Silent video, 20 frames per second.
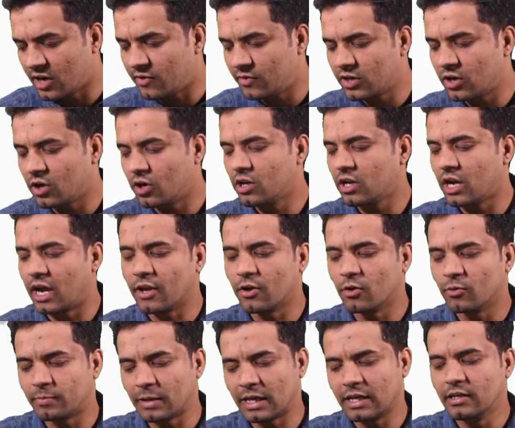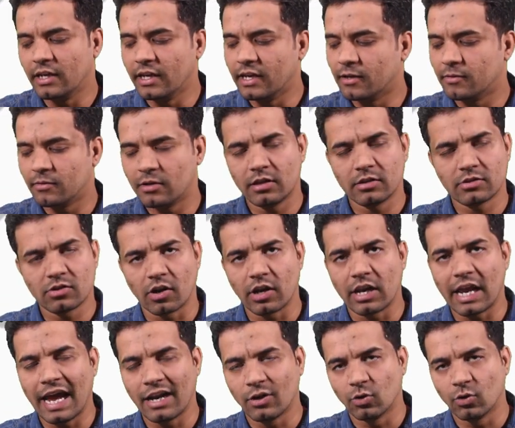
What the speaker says: Java.io package.